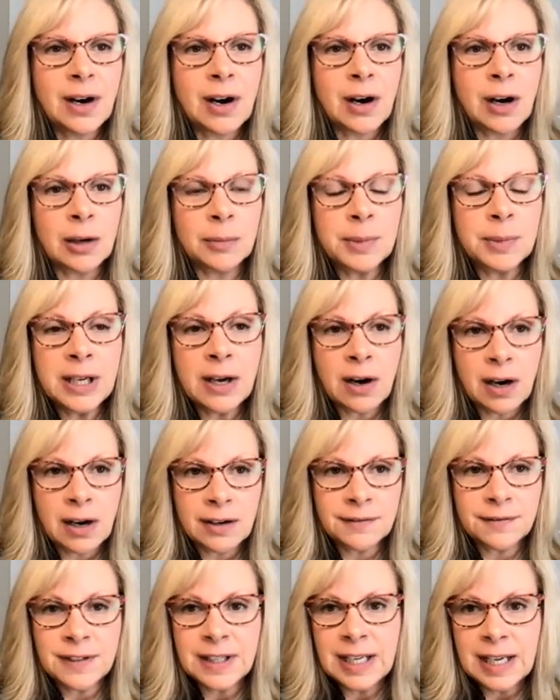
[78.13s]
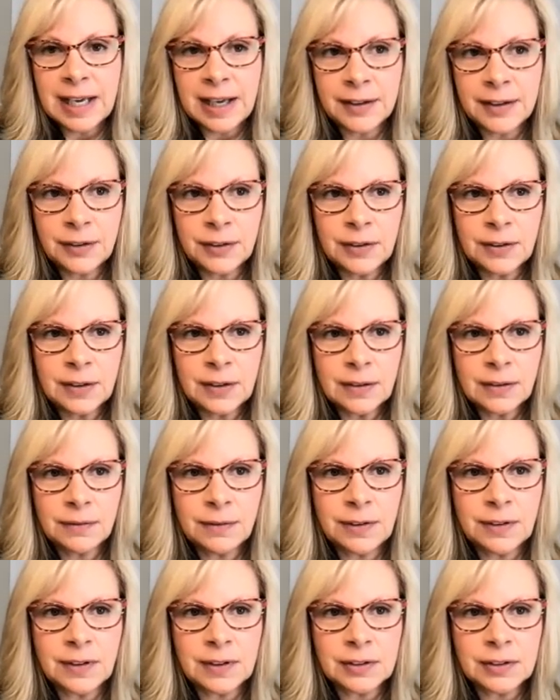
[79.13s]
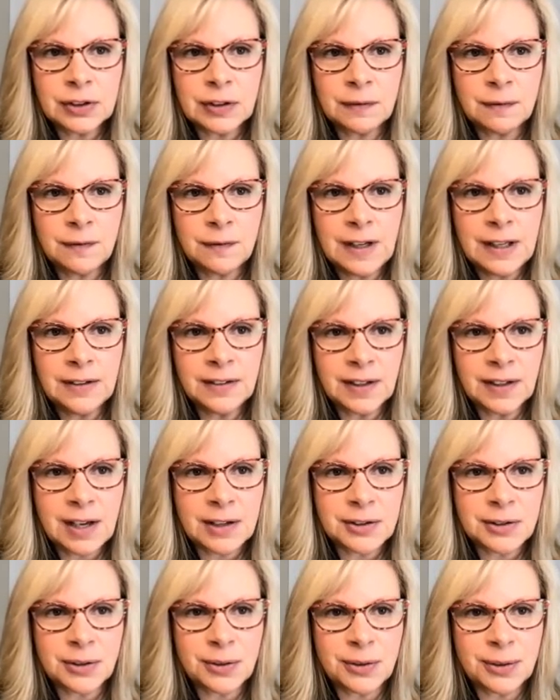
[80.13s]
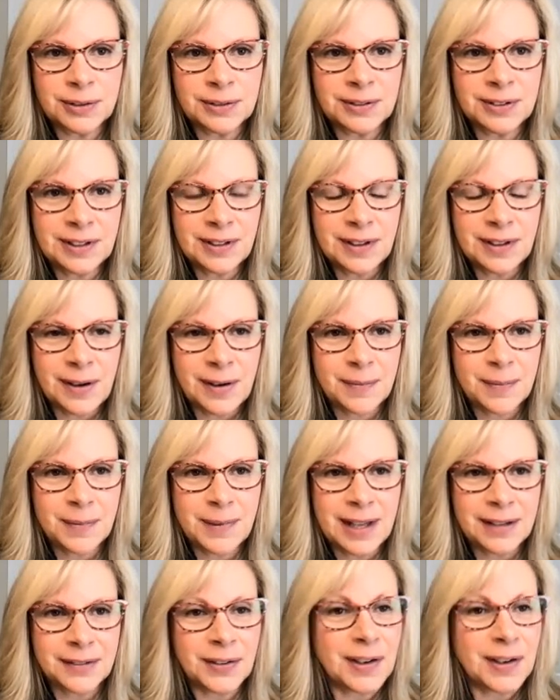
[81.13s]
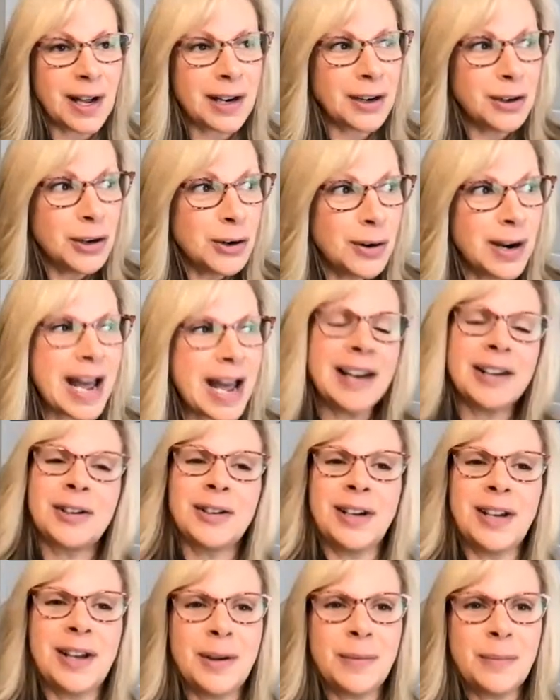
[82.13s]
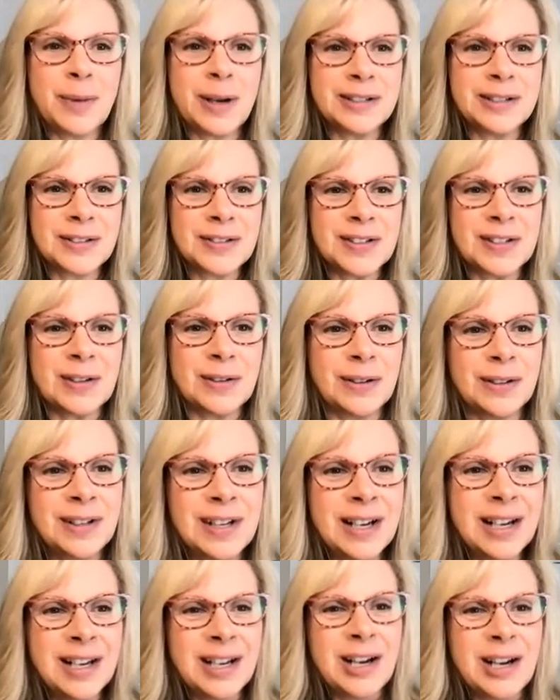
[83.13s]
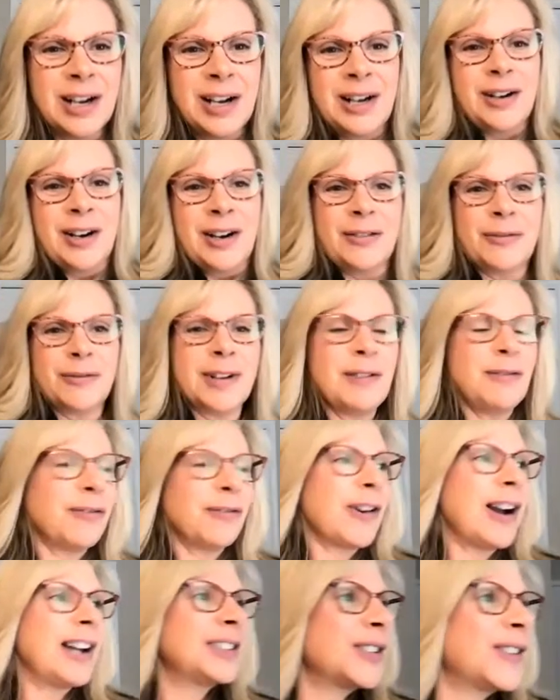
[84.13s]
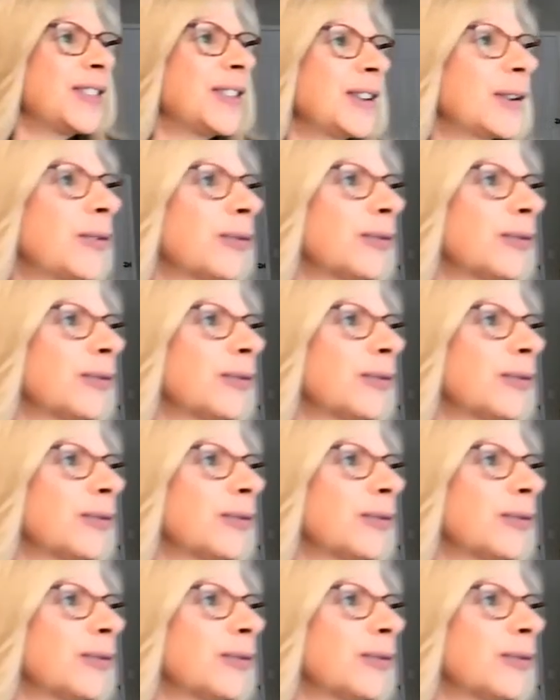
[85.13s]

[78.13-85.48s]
RBR-VS physician fee schedule. And that's not a new acronym, but just to refresh the